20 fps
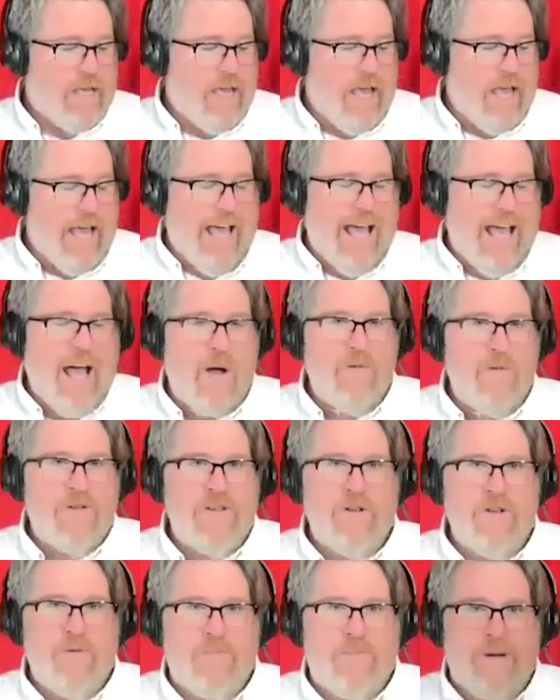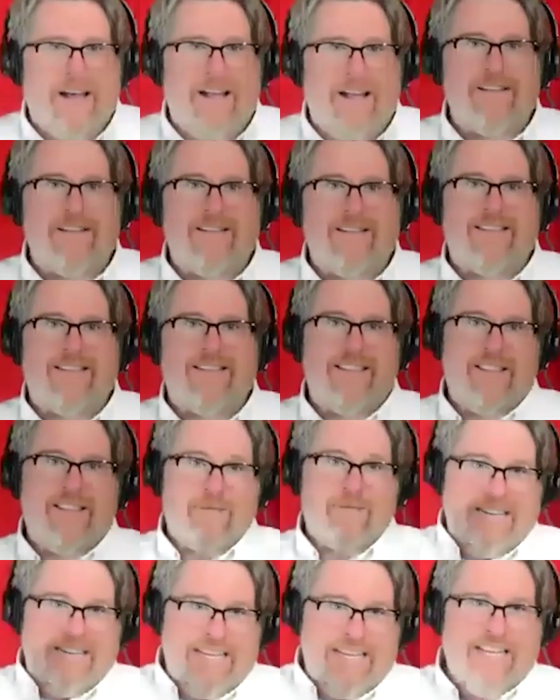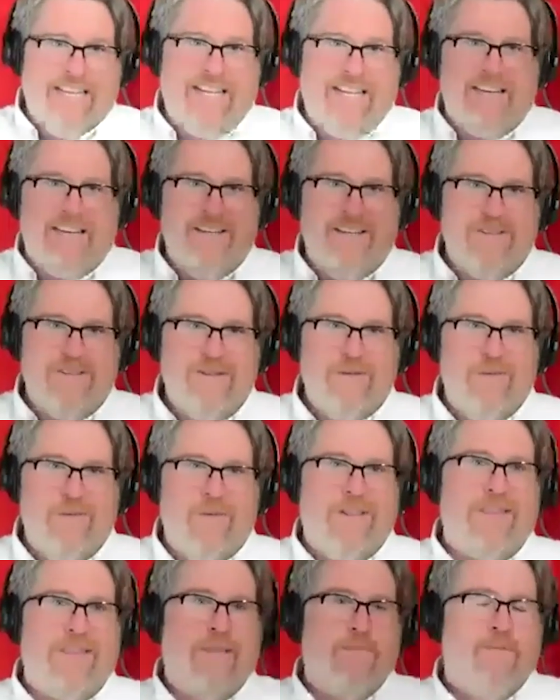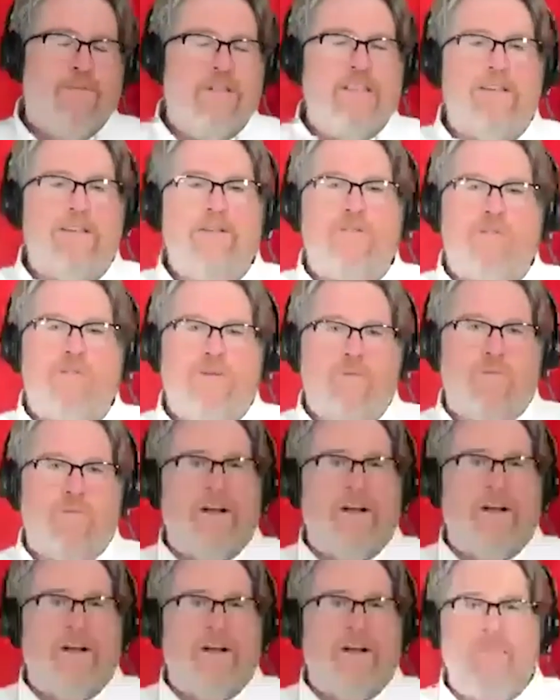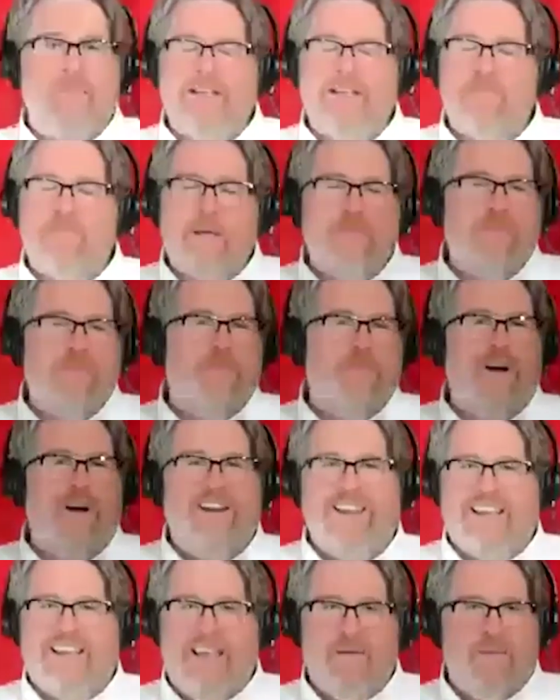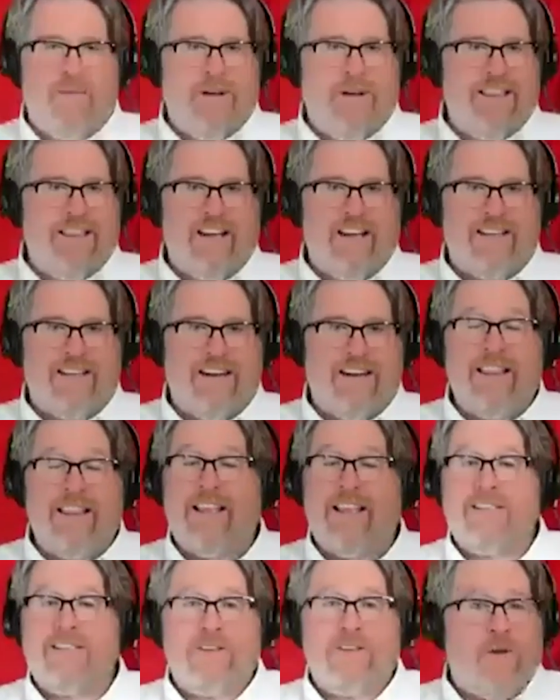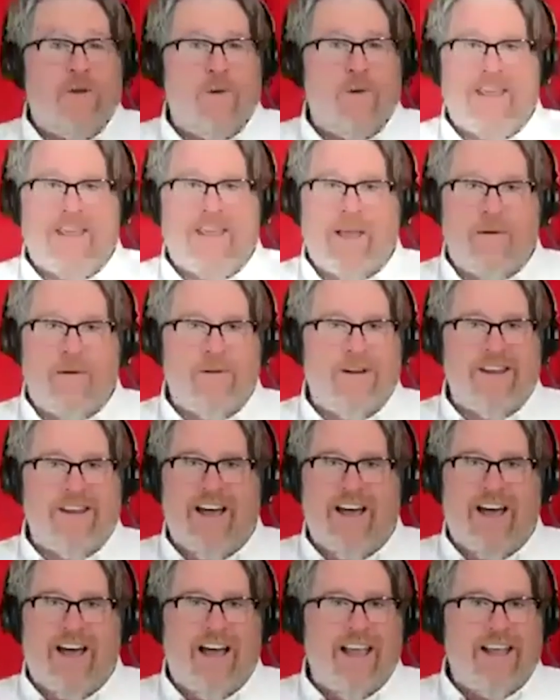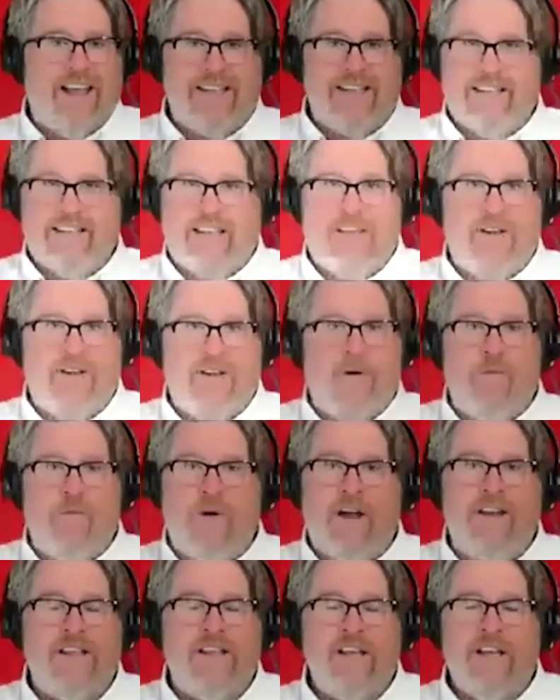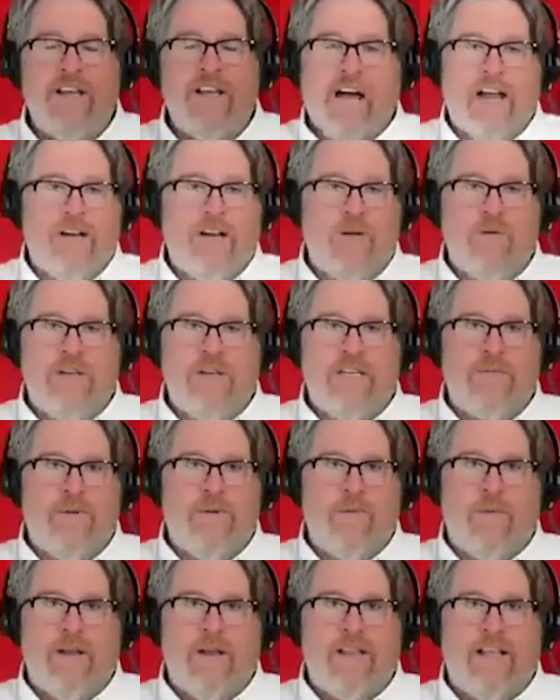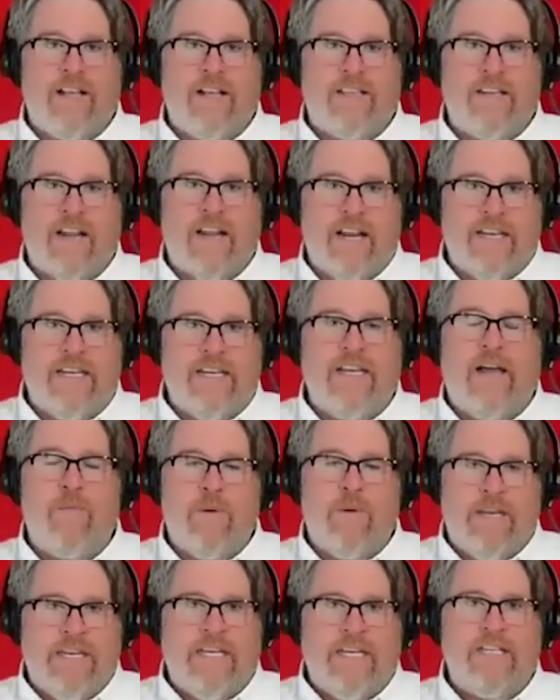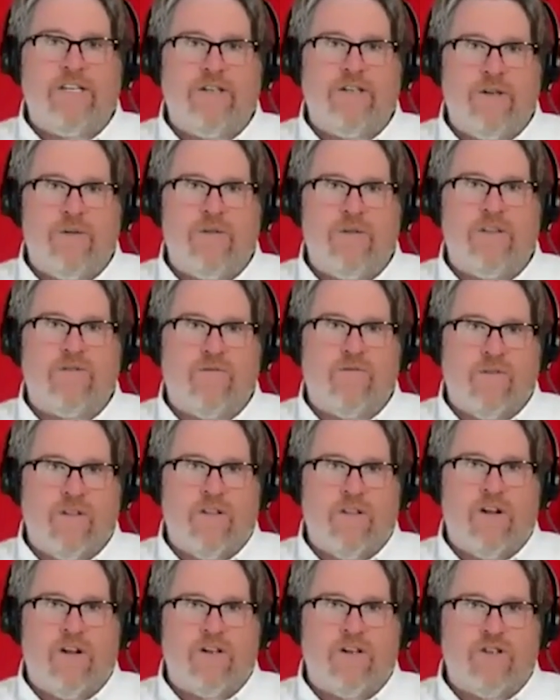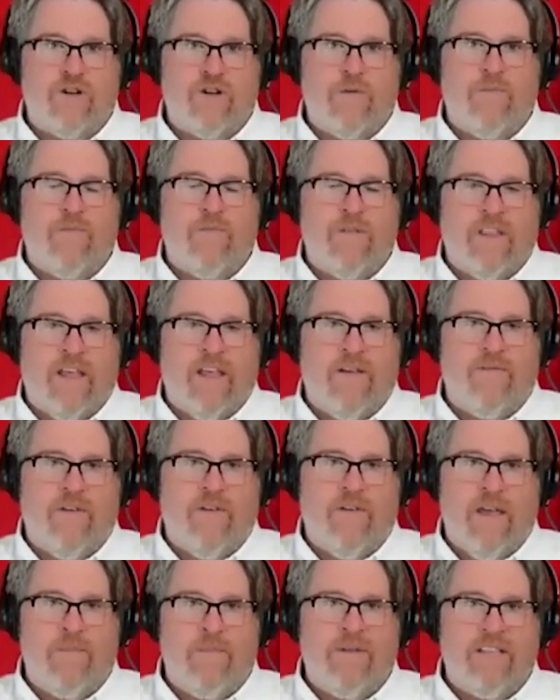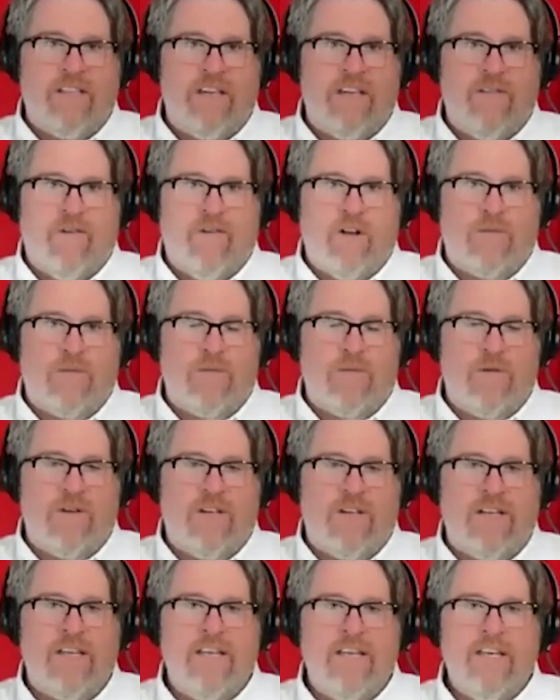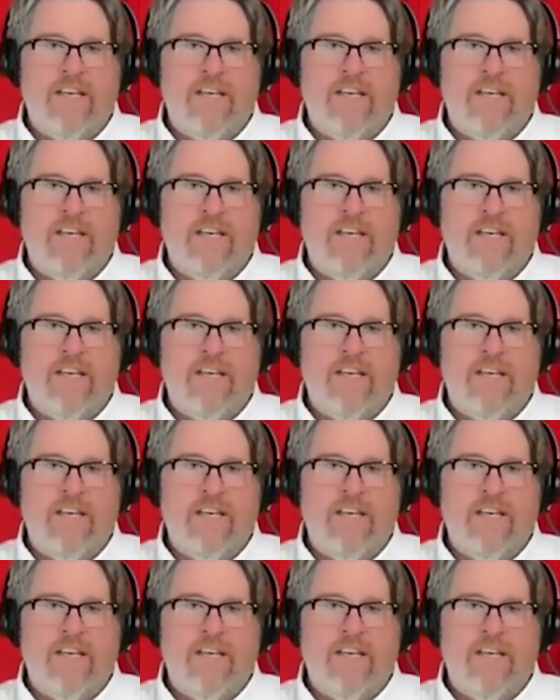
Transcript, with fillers: How do you balance the need with the political risk? Because people want to get reelected unless they're going out on a high and saying, you know what, I don't need to be reelected. I need, we need to do this for the long-term viability of our community.